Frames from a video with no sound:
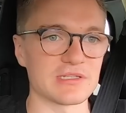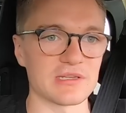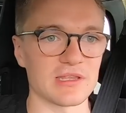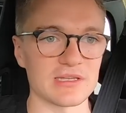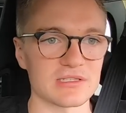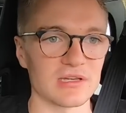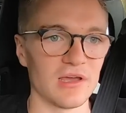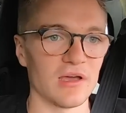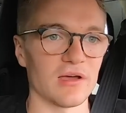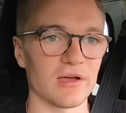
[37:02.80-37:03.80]
at this.
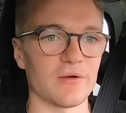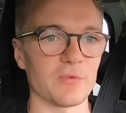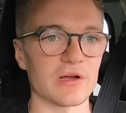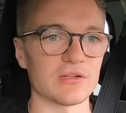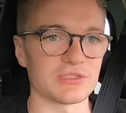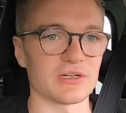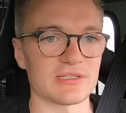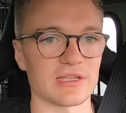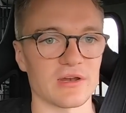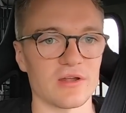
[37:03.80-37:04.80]
We can't stress
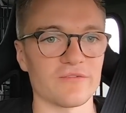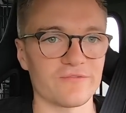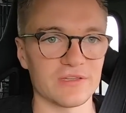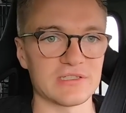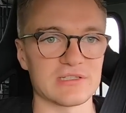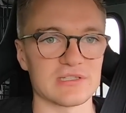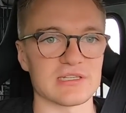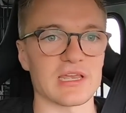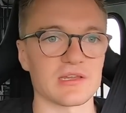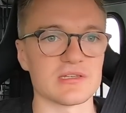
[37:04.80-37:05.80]
that enough. This is the
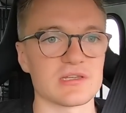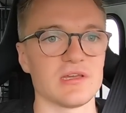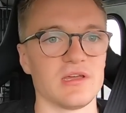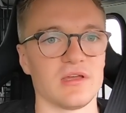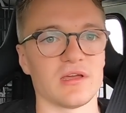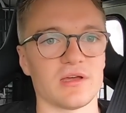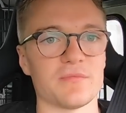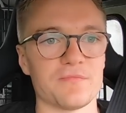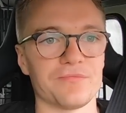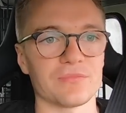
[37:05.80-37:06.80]
second
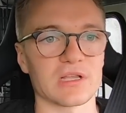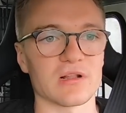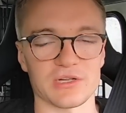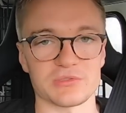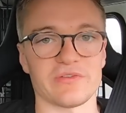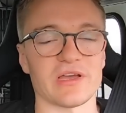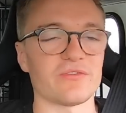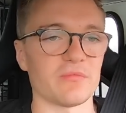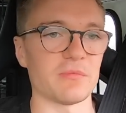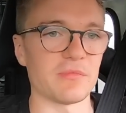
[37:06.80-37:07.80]
clutch we've had
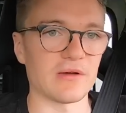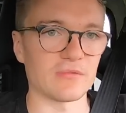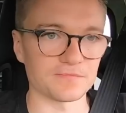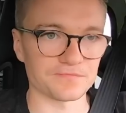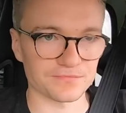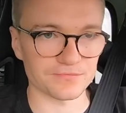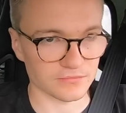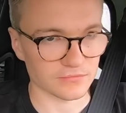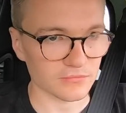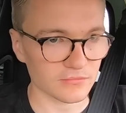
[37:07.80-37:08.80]
from him now.
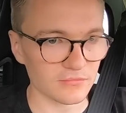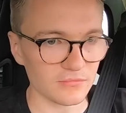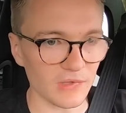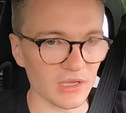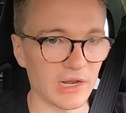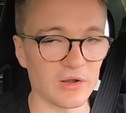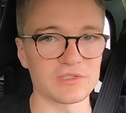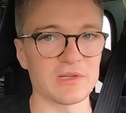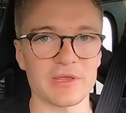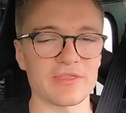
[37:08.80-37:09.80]
And
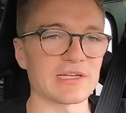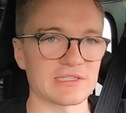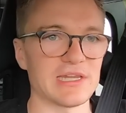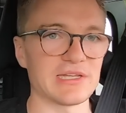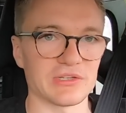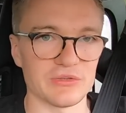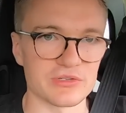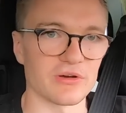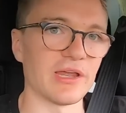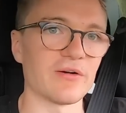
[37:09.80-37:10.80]
obviously big thanks to Nissa, who's
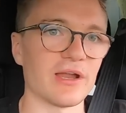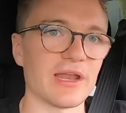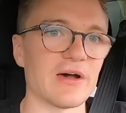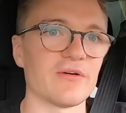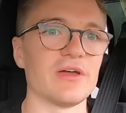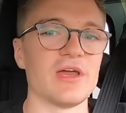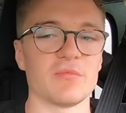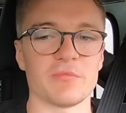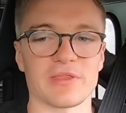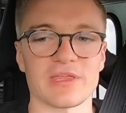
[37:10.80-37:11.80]
not here right now.
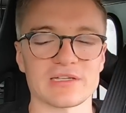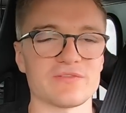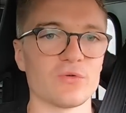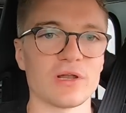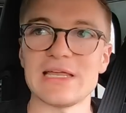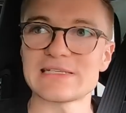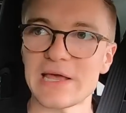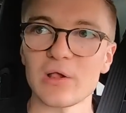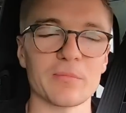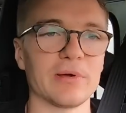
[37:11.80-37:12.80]
Big thanks for all his
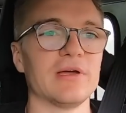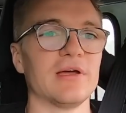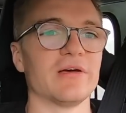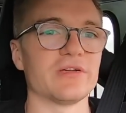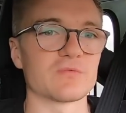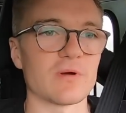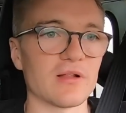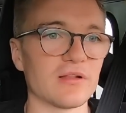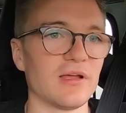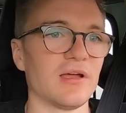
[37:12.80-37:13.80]
help as
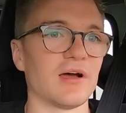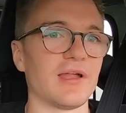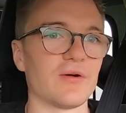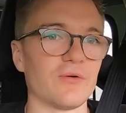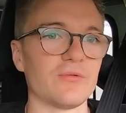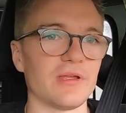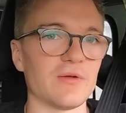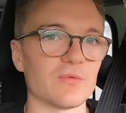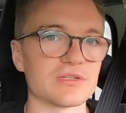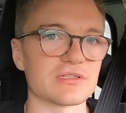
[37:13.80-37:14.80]
well. I know it
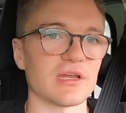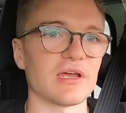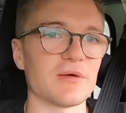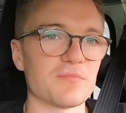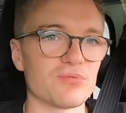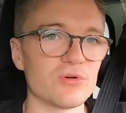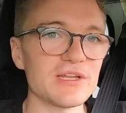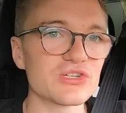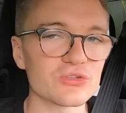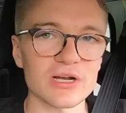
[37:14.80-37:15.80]
was pretty
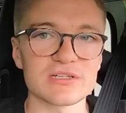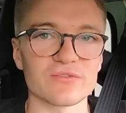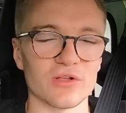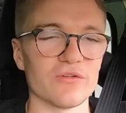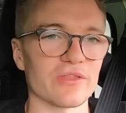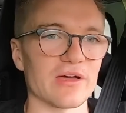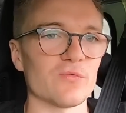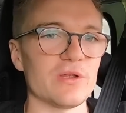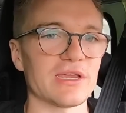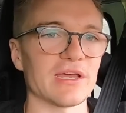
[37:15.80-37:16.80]
stressful over that
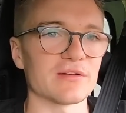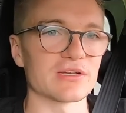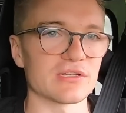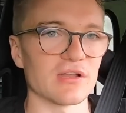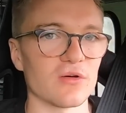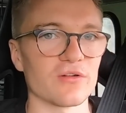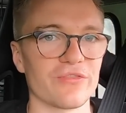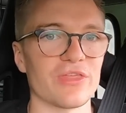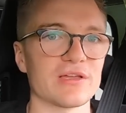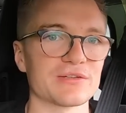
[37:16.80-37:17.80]
weekend because a lot of
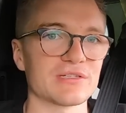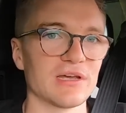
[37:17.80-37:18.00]
things,